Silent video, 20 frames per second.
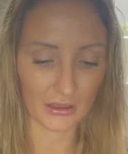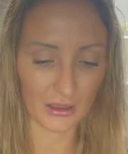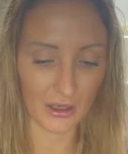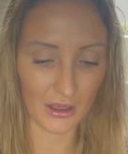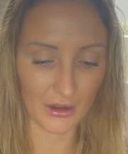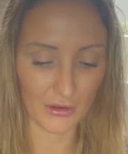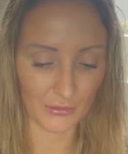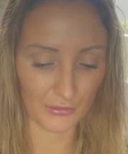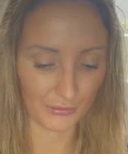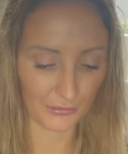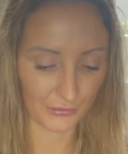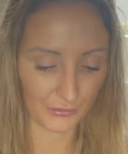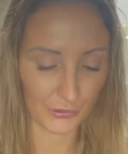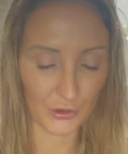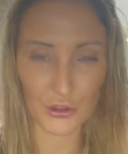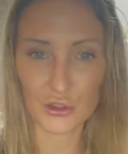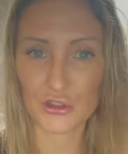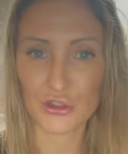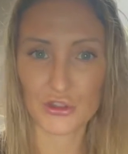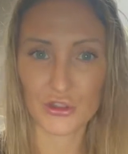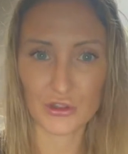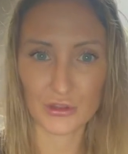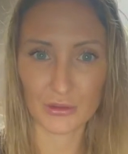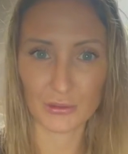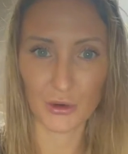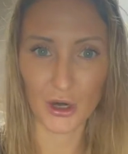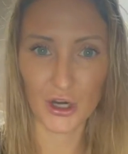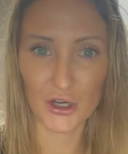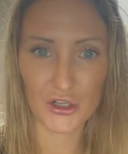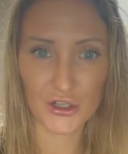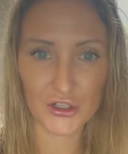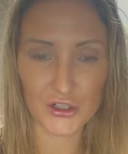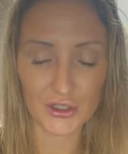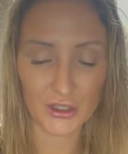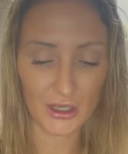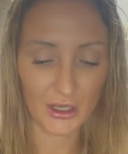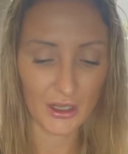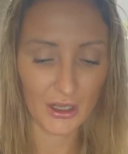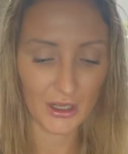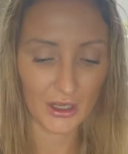you could just use a brush
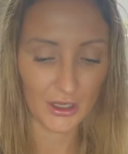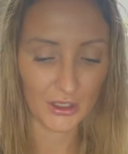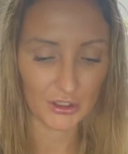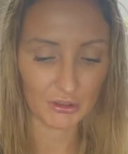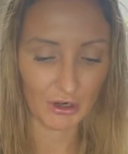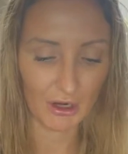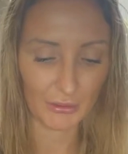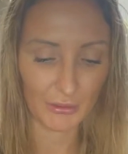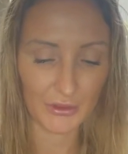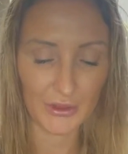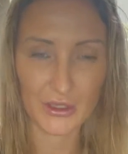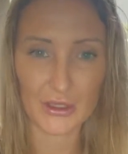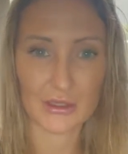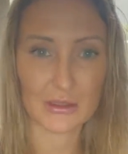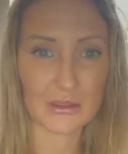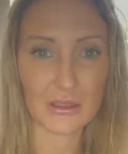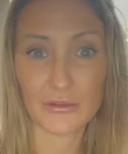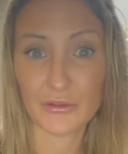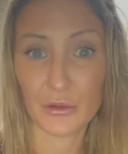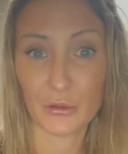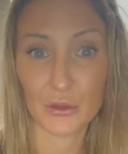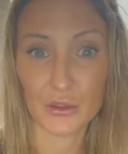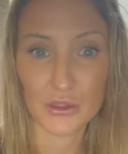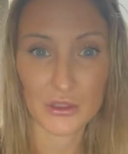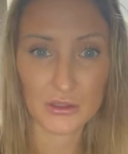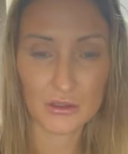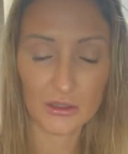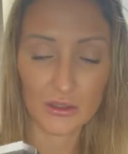and dry it with this if you wanted